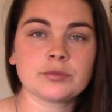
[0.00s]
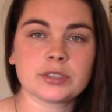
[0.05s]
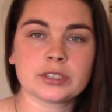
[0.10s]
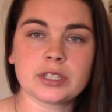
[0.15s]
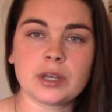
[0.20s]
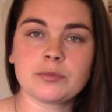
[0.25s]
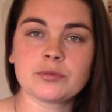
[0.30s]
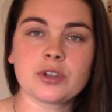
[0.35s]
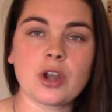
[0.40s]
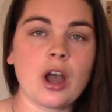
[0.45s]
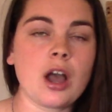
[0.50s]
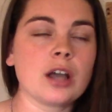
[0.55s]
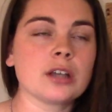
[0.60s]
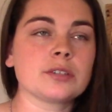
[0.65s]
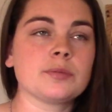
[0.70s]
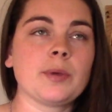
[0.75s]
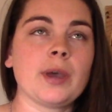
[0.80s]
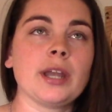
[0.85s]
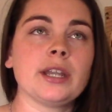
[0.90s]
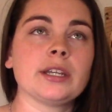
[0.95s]
Some
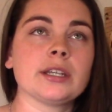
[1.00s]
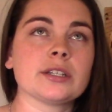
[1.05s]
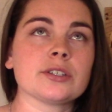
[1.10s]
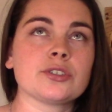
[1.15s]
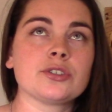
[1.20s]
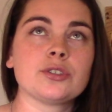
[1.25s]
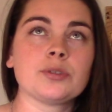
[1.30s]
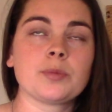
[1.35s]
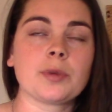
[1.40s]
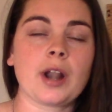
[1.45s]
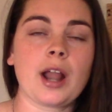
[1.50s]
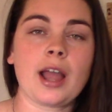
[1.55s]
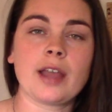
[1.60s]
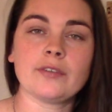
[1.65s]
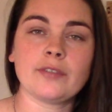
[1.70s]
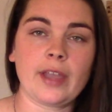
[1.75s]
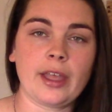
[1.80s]
dogs, petting is super high